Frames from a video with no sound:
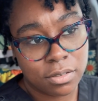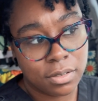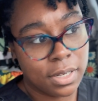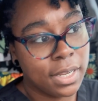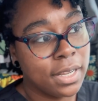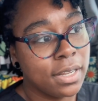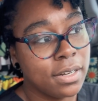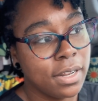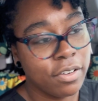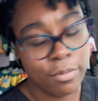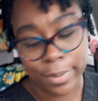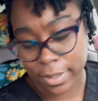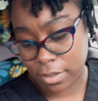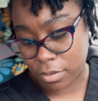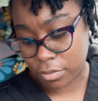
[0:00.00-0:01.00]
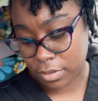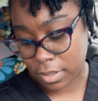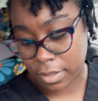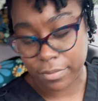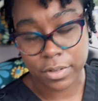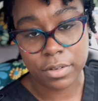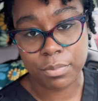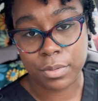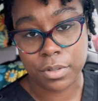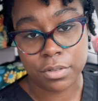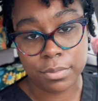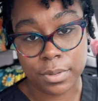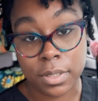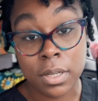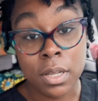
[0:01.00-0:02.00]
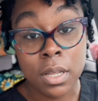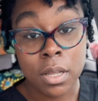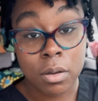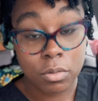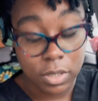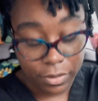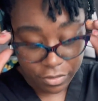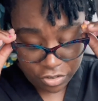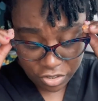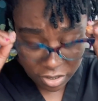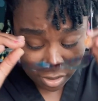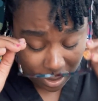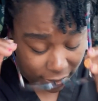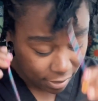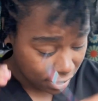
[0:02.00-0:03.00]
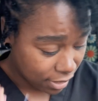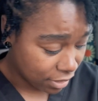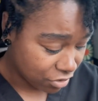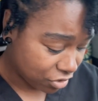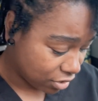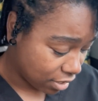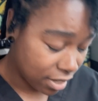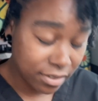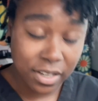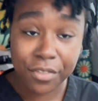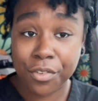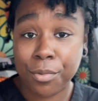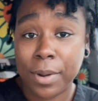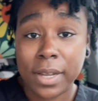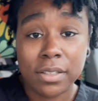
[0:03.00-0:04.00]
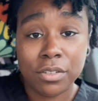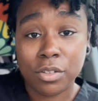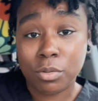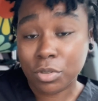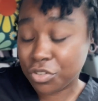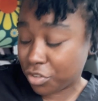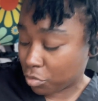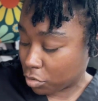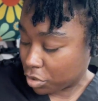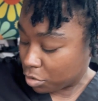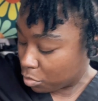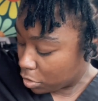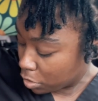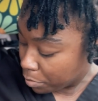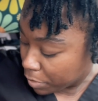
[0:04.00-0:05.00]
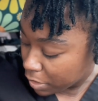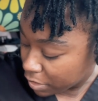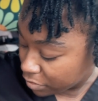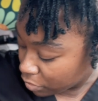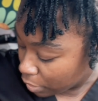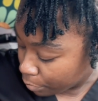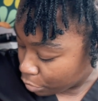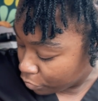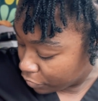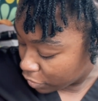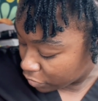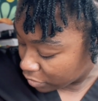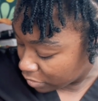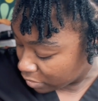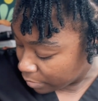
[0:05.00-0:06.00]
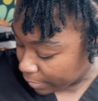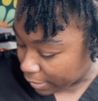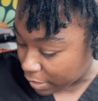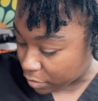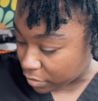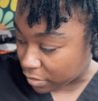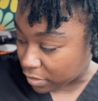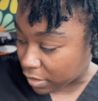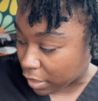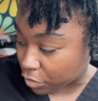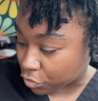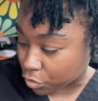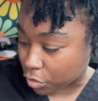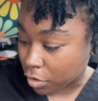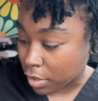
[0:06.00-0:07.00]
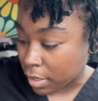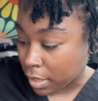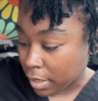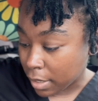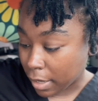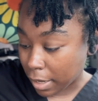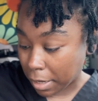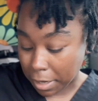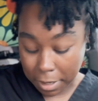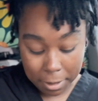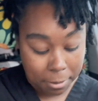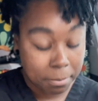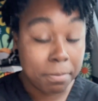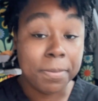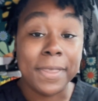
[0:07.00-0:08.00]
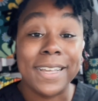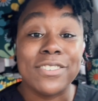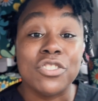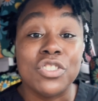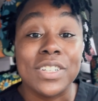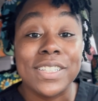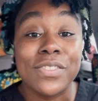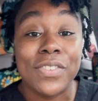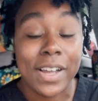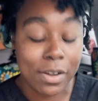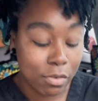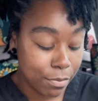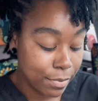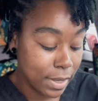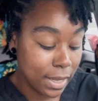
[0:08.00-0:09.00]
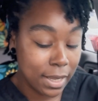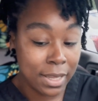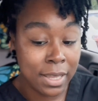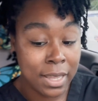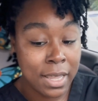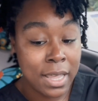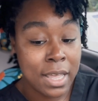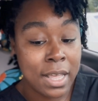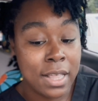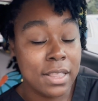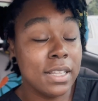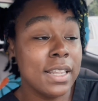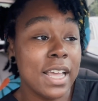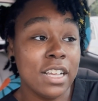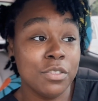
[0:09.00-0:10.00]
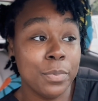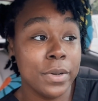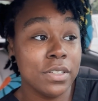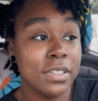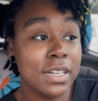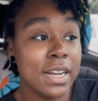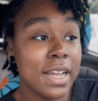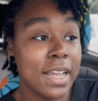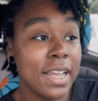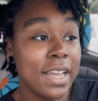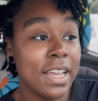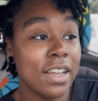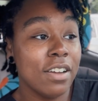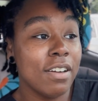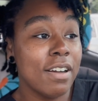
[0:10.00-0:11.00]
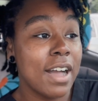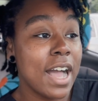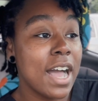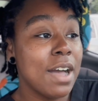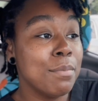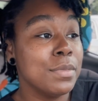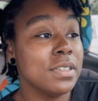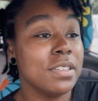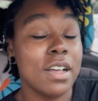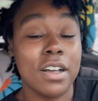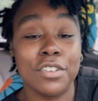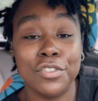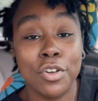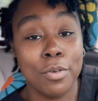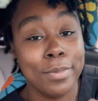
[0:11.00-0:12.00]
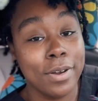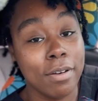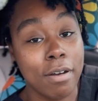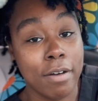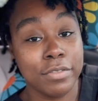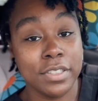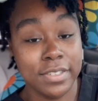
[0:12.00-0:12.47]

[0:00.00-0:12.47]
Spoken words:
And everybody knows I give enough pressure, but whatever. She didn't like it, and she has every right to do what she wanted to do with her money, so they moved her to somebody else's schedule, and that's just fine with me. The last person that I had, girl, I massaged homegirl off the